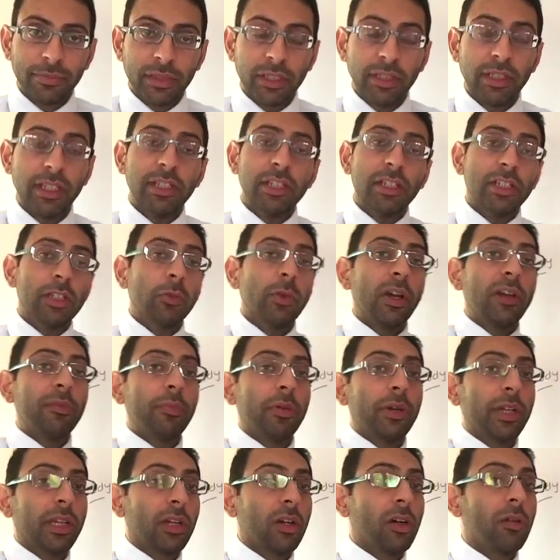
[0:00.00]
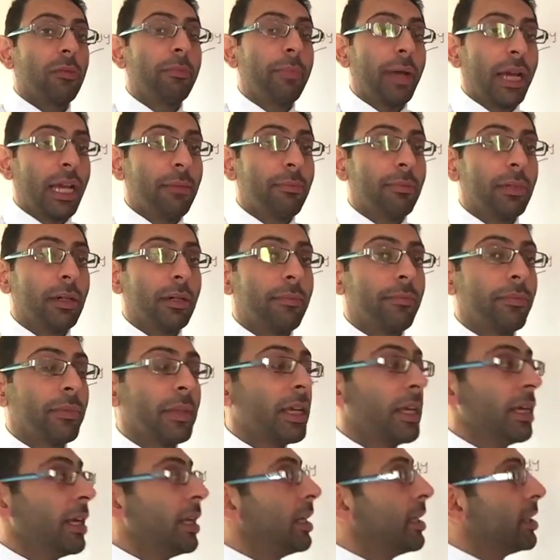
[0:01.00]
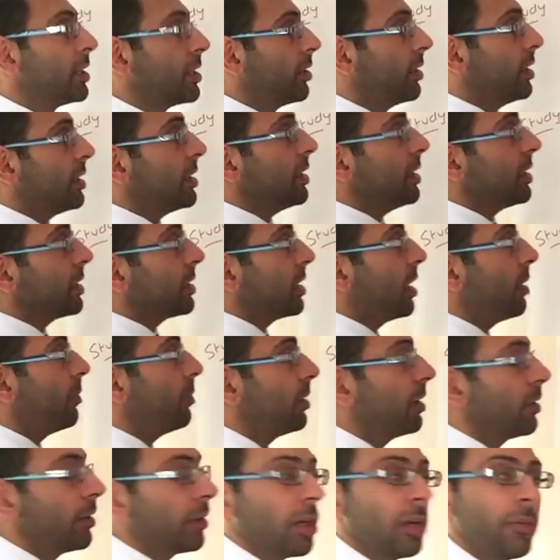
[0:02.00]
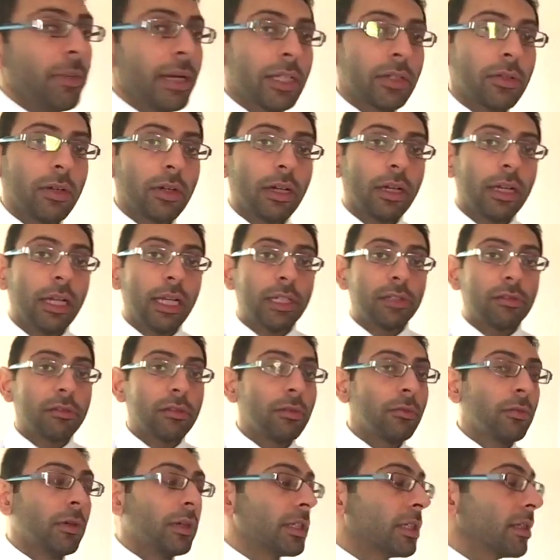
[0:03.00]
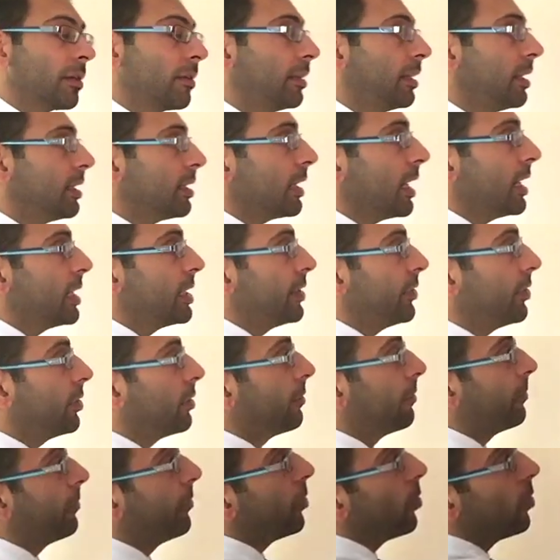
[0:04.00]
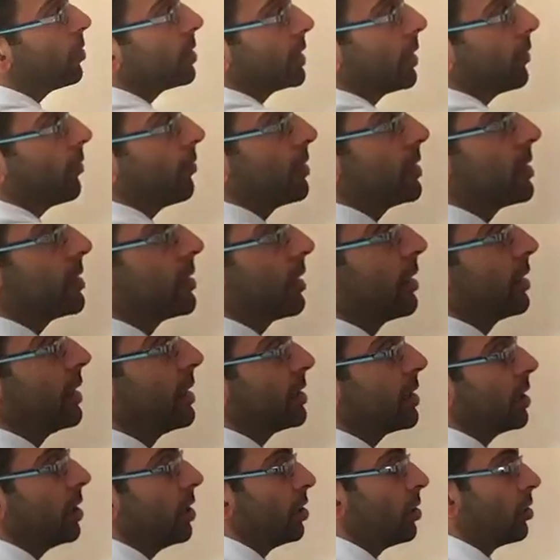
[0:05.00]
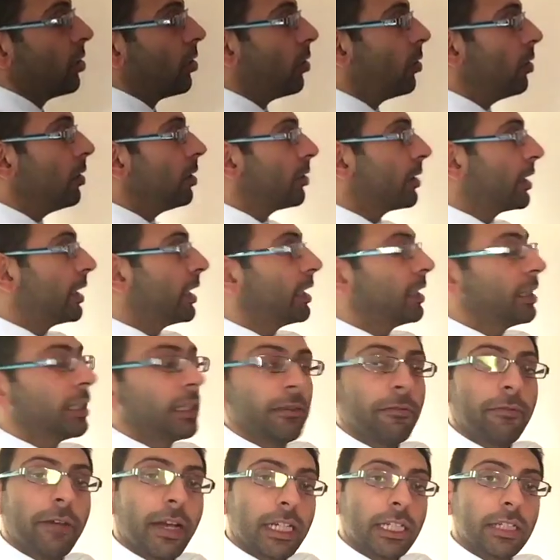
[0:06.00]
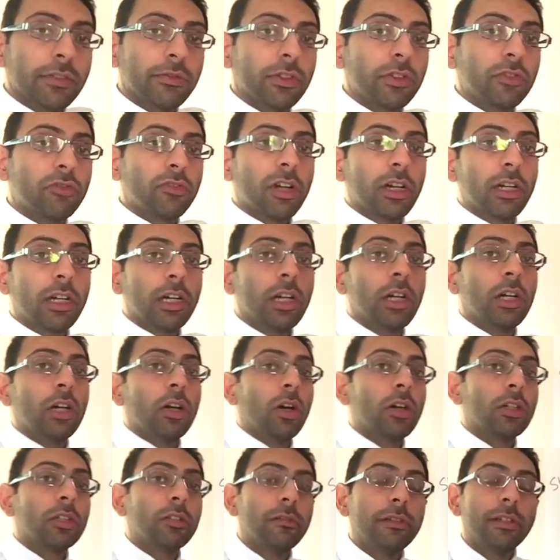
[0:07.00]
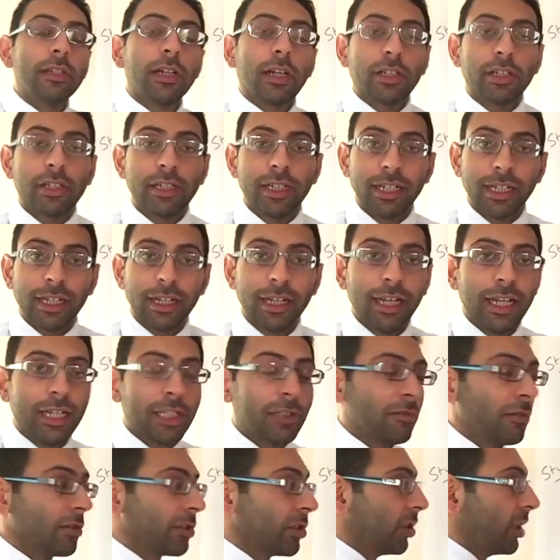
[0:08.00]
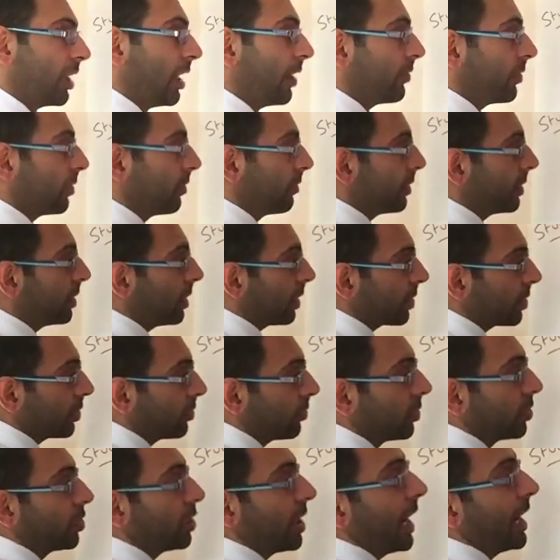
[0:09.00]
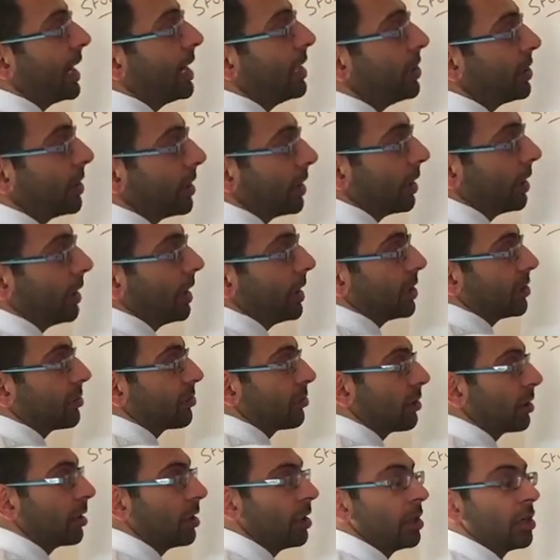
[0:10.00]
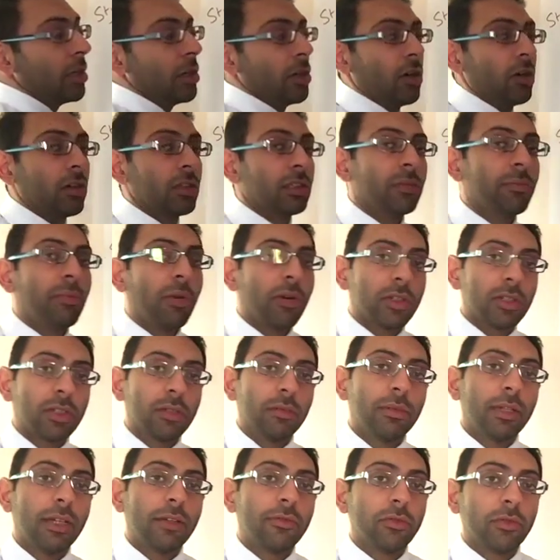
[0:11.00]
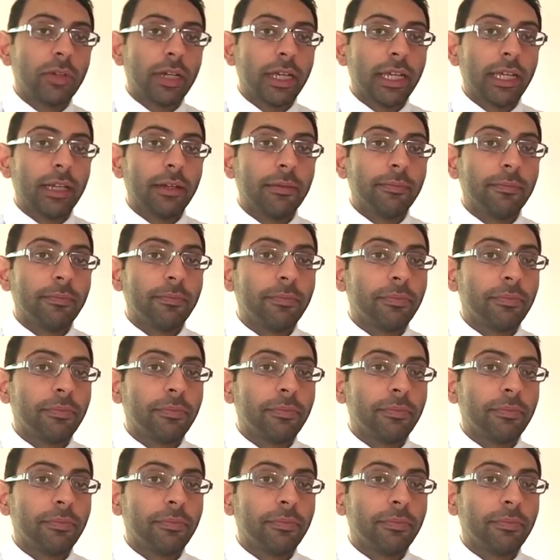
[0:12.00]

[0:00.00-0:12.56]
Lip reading: So this is just a way of putting it on paper. So this is an example, let's go back to our cholesterol one. So in this case, you've got four different studies, all looking at the effect of a drug on the reduction in cholesterol. So you have your reduction or change in cholesterol on the bottom level here.